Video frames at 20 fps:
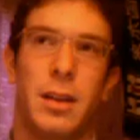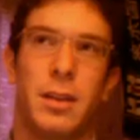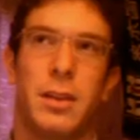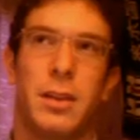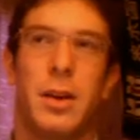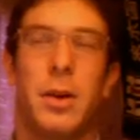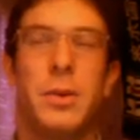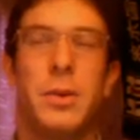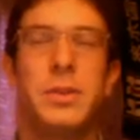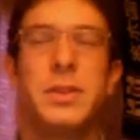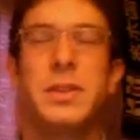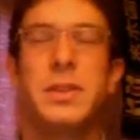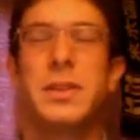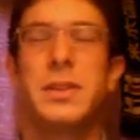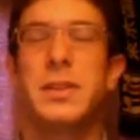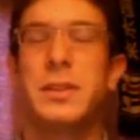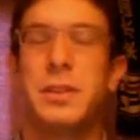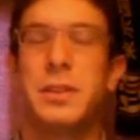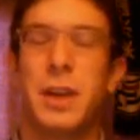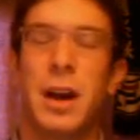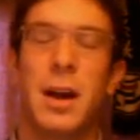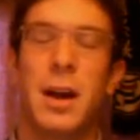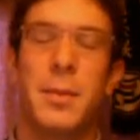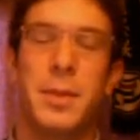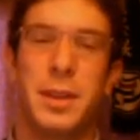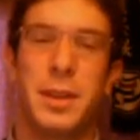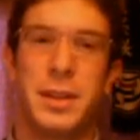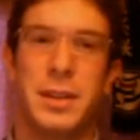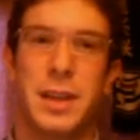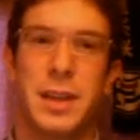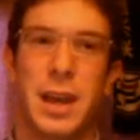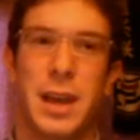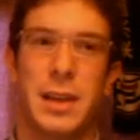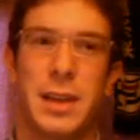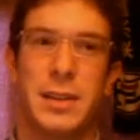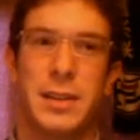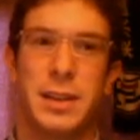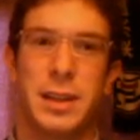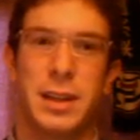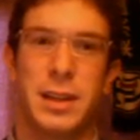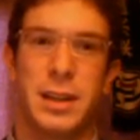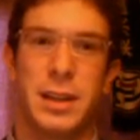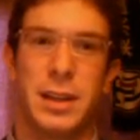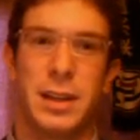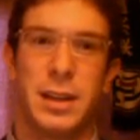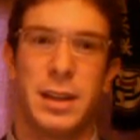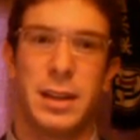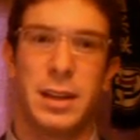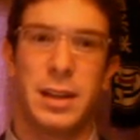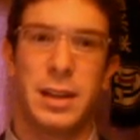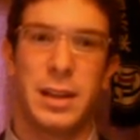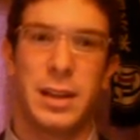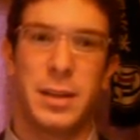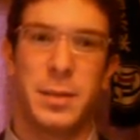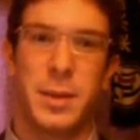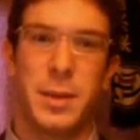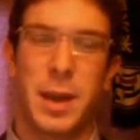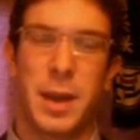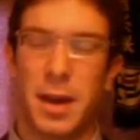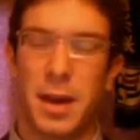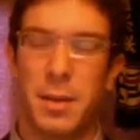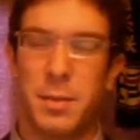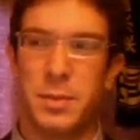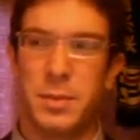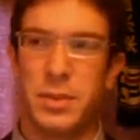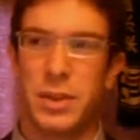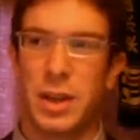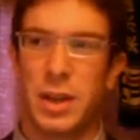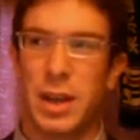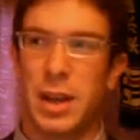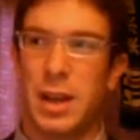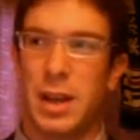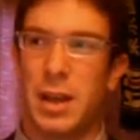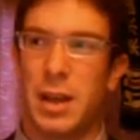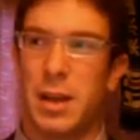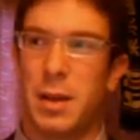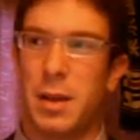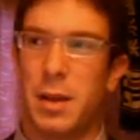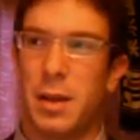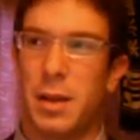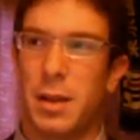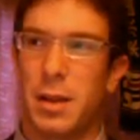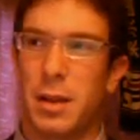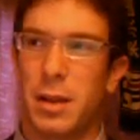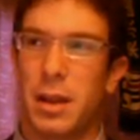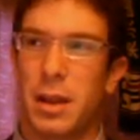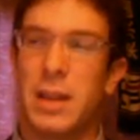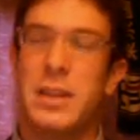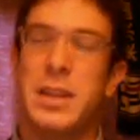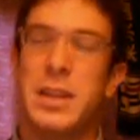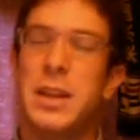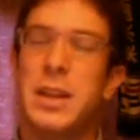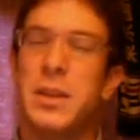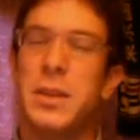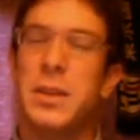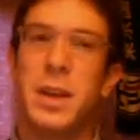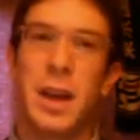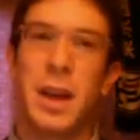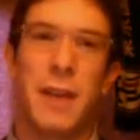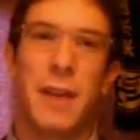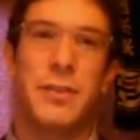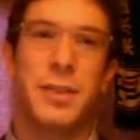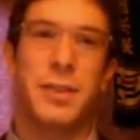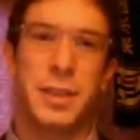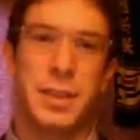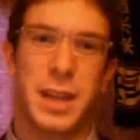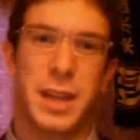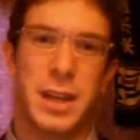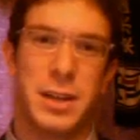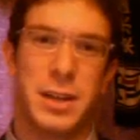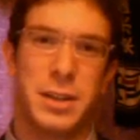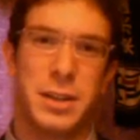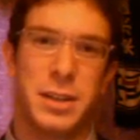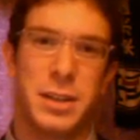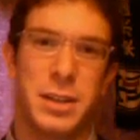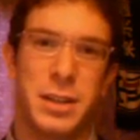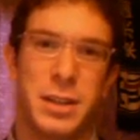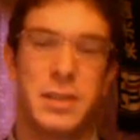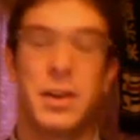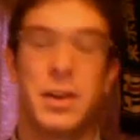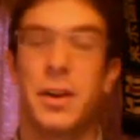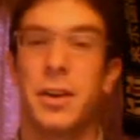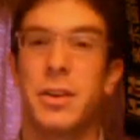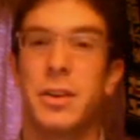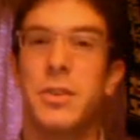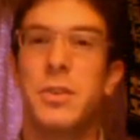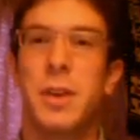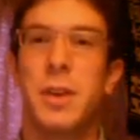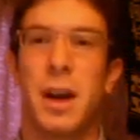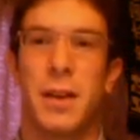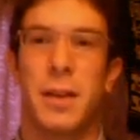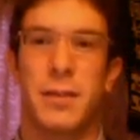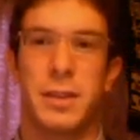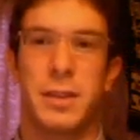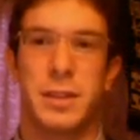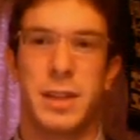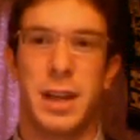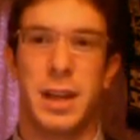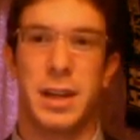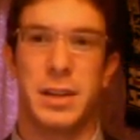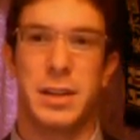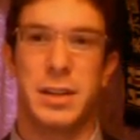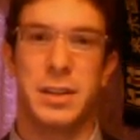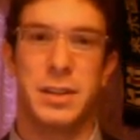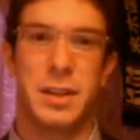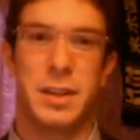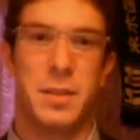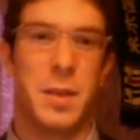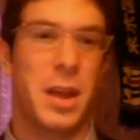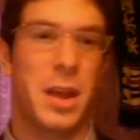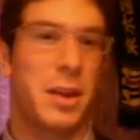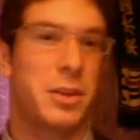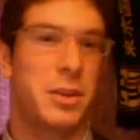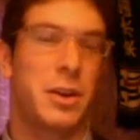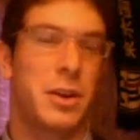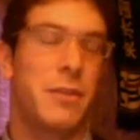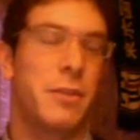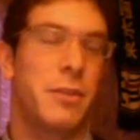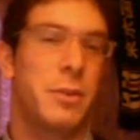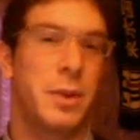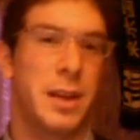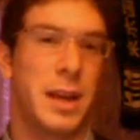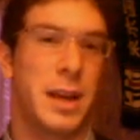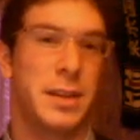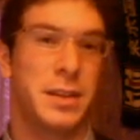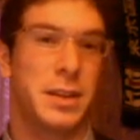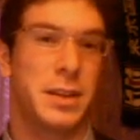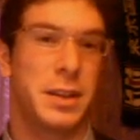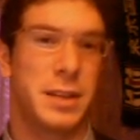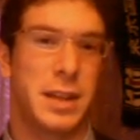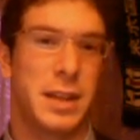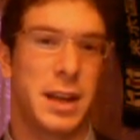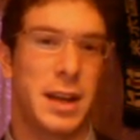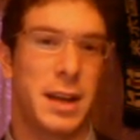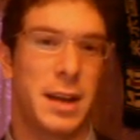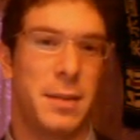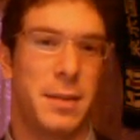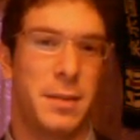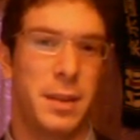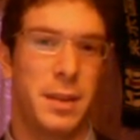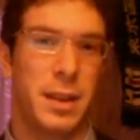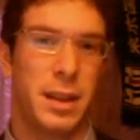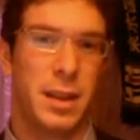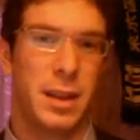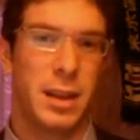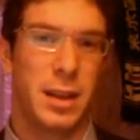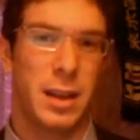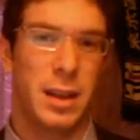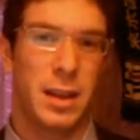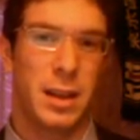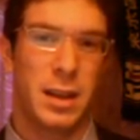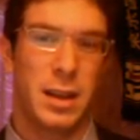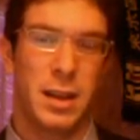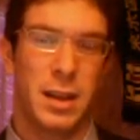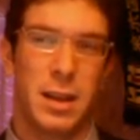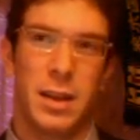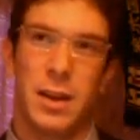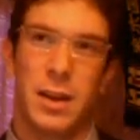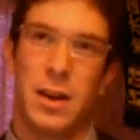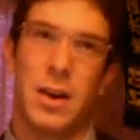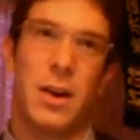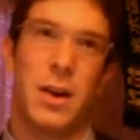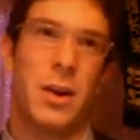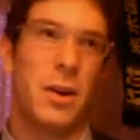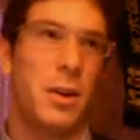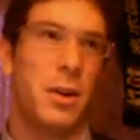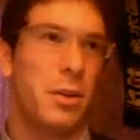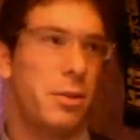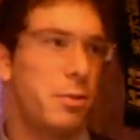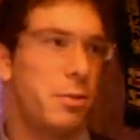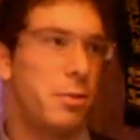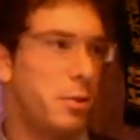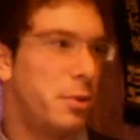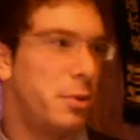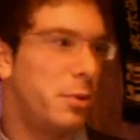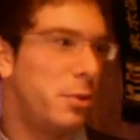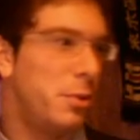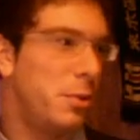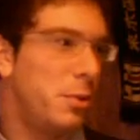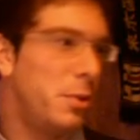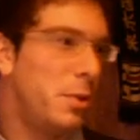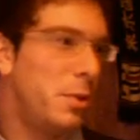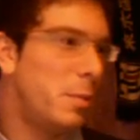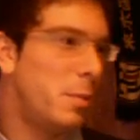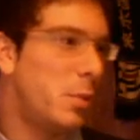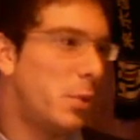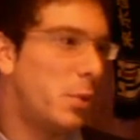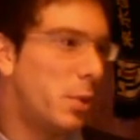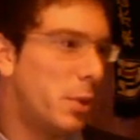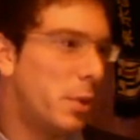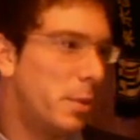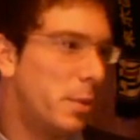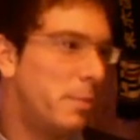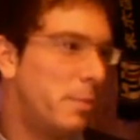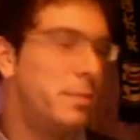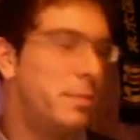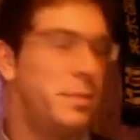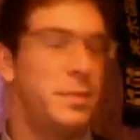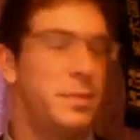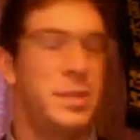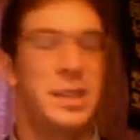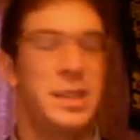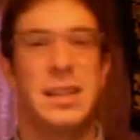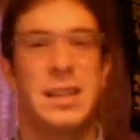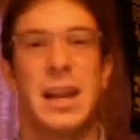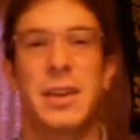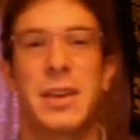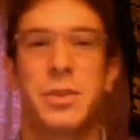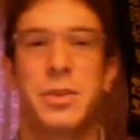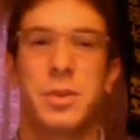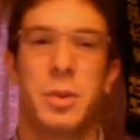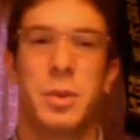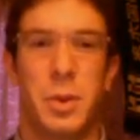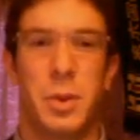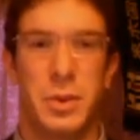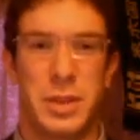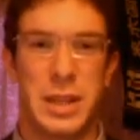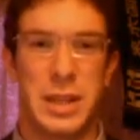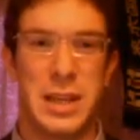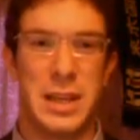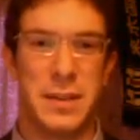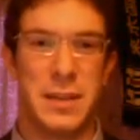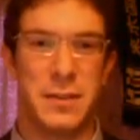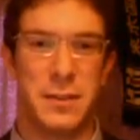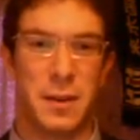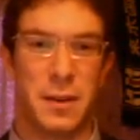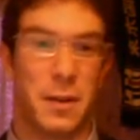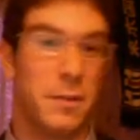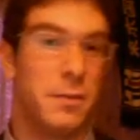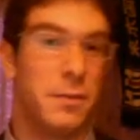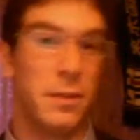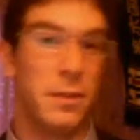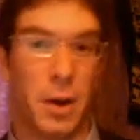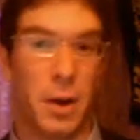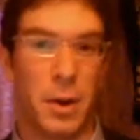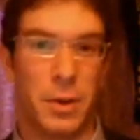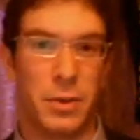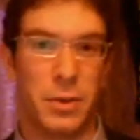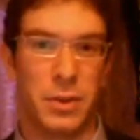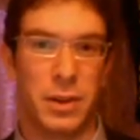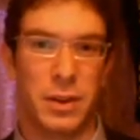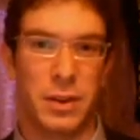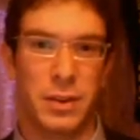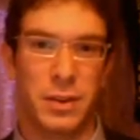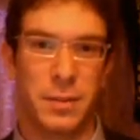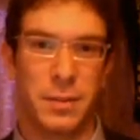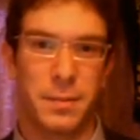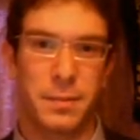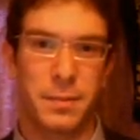The hostess's job in this case becomes continuing conversation, starting new conversations, and making sure everyone has a good time, all through a more sexual motif of the hostess.